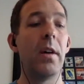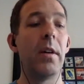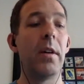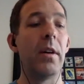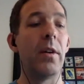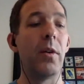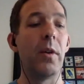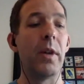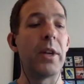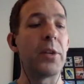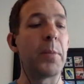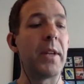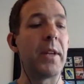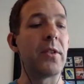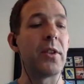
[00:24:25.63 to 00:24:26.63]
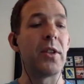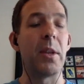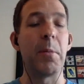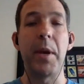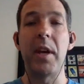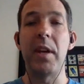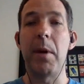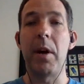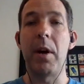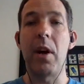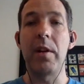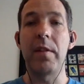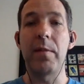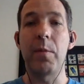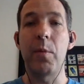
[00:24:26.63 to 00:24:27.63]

Oh, expense is the bane of my life.